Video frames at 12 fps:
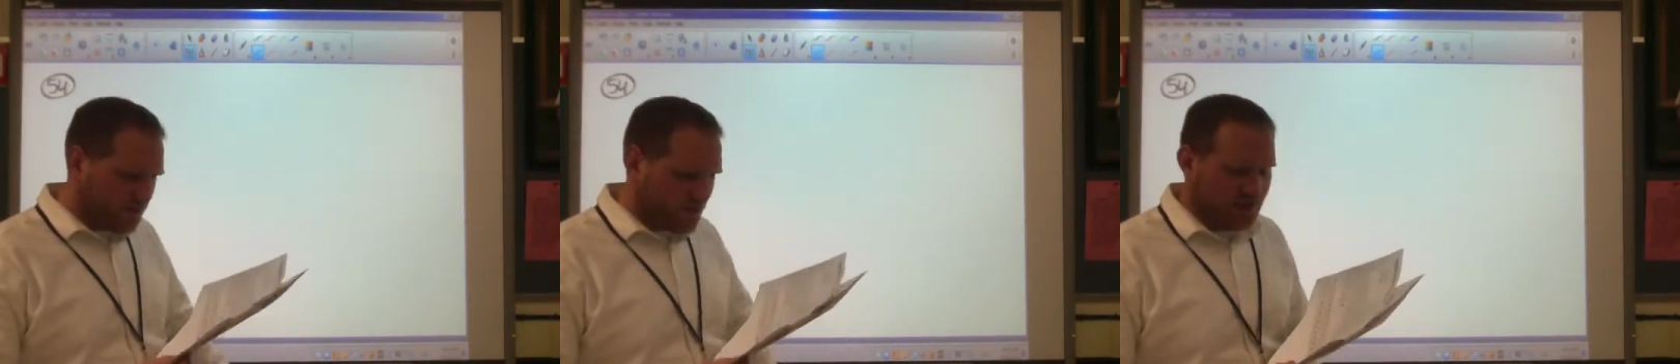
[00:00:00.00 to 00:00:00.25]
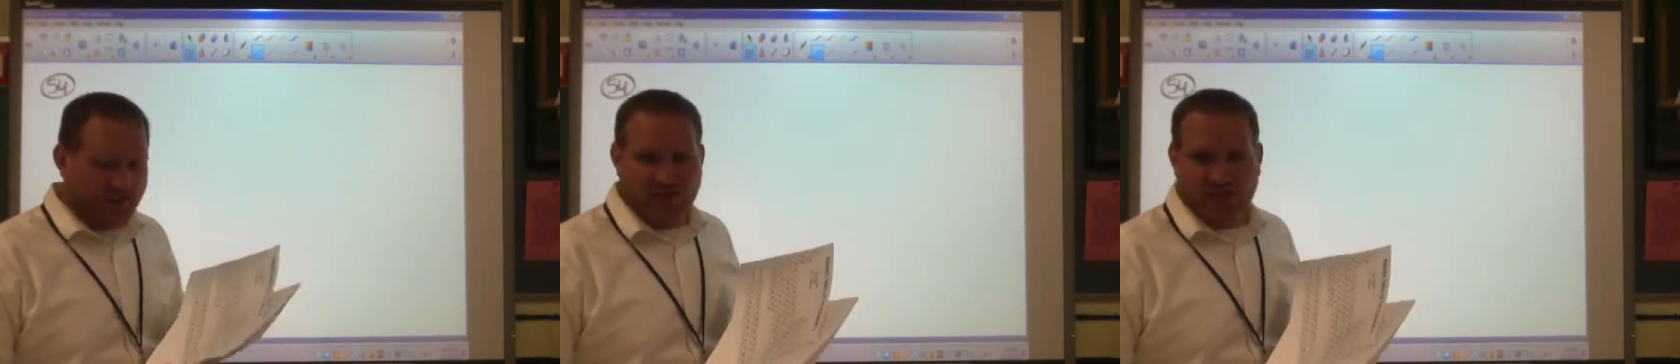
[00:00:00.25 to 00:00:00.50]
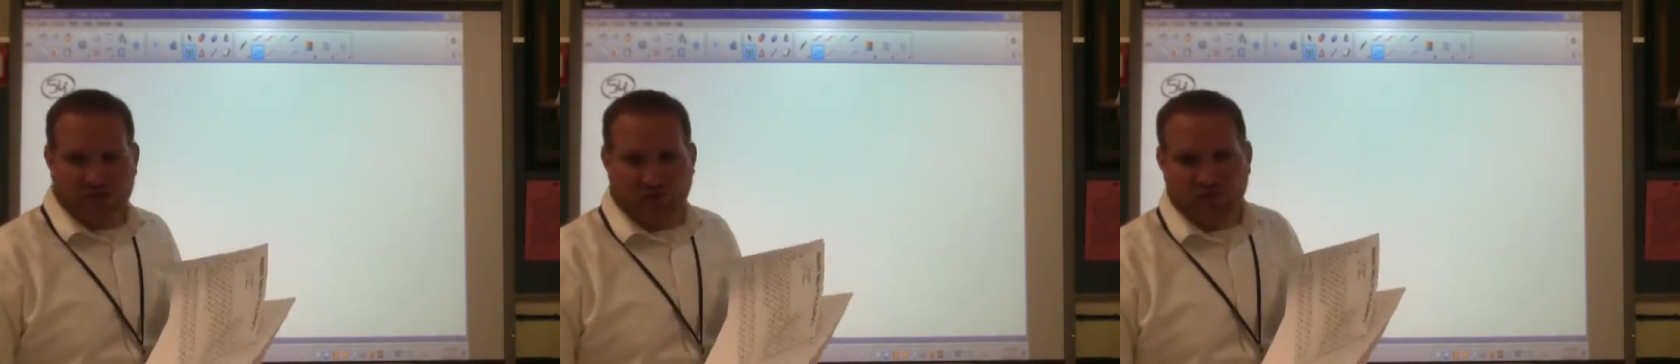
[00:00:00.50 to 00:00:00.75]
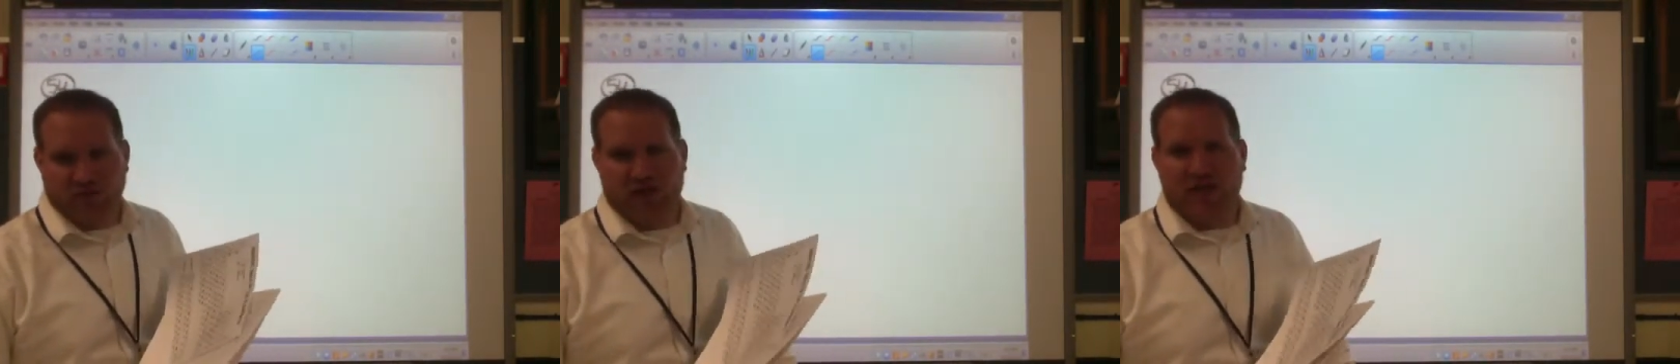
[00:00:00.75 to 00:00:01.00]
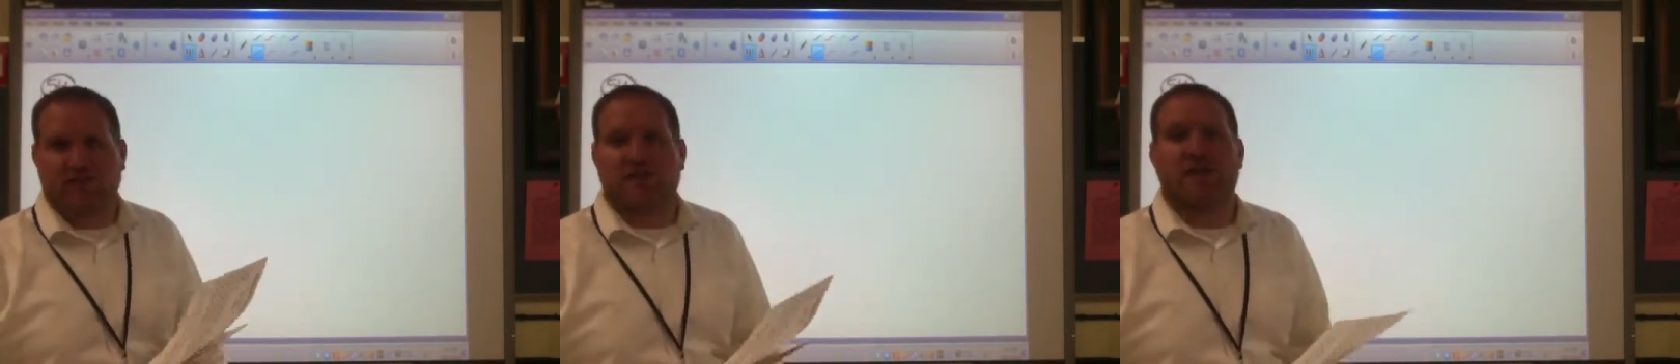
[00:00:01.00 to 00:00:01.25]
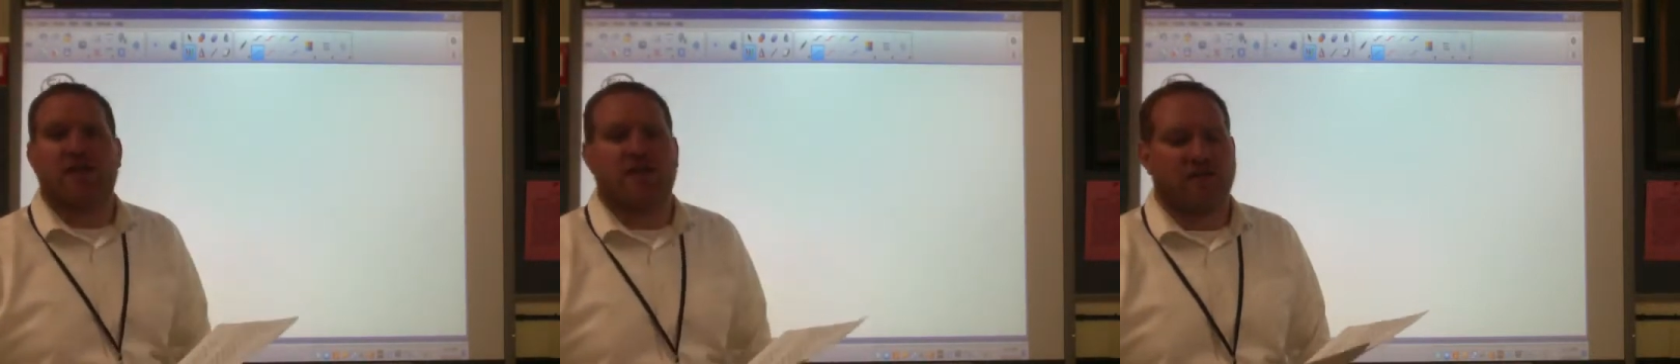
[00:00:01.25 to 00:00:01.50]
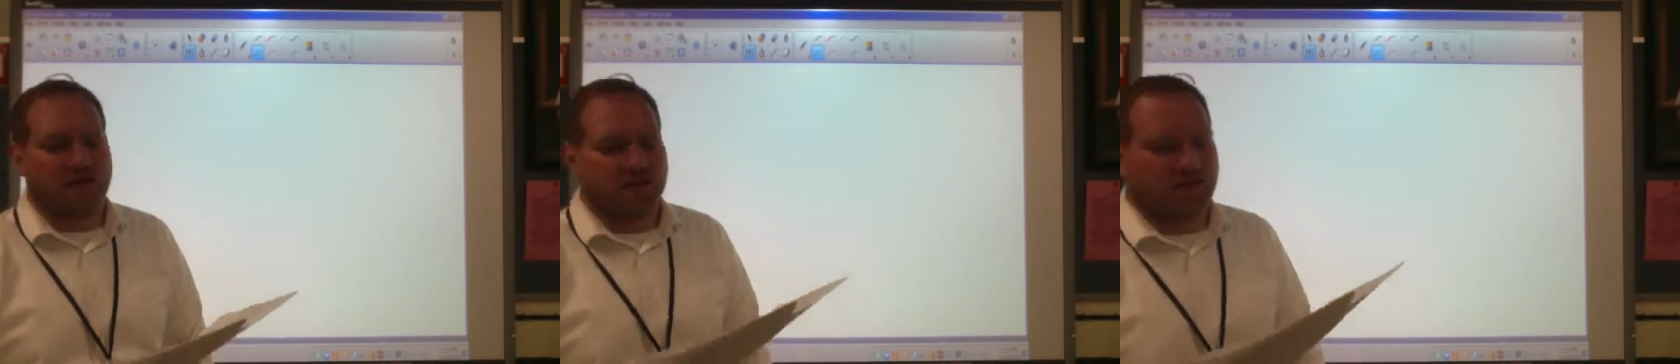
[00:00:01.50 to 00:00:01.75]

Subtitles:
meaning 6 protons, and the